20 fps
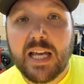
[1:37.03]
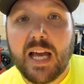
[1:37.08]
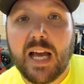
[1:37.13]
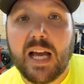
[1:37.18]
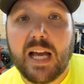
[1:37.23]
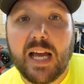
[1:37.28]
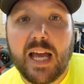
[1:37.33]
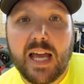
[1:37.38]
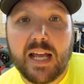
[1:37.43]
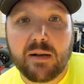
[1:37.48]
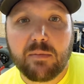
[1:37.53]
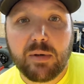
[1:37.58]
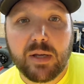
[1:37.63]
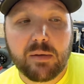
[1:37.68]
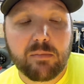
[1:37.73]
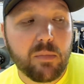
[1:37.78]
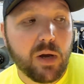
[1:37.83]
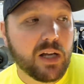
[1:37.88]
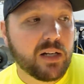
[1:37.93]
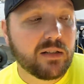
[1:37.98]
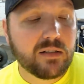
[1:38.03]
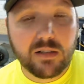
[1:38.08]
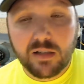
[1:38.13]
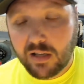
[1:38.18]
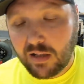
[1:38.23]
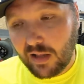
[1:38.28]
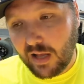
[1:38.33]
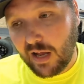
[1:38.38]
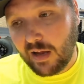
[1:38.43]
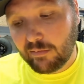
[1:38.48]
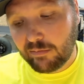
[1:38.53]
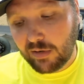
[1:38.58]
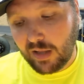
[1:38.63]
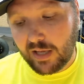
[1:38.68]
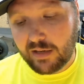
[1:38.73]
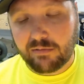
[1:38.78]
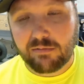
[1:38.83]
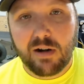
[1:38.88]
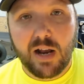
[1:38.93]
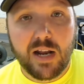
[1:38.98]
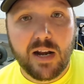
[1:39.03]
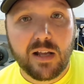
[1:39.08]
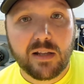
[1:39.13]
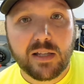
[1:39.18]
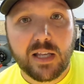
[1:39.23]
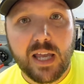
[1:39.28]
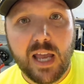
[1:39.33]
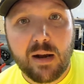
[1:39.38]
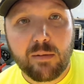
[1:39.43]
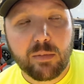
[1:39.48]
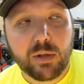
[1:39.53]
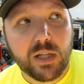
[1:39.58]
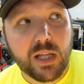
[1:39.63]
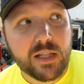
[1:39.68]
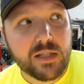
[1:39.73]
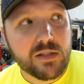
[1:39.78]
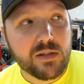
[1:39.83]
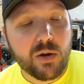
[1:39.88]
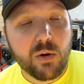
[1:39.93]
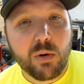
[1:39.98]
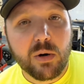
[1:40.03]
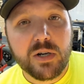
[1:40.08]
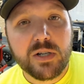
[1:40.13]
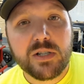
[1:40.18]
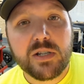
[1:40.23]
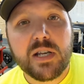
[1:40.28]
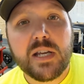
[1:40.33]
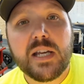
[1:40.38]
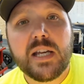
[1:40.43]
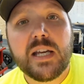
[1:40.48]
had a big mud clob like right on the camera lens, of course.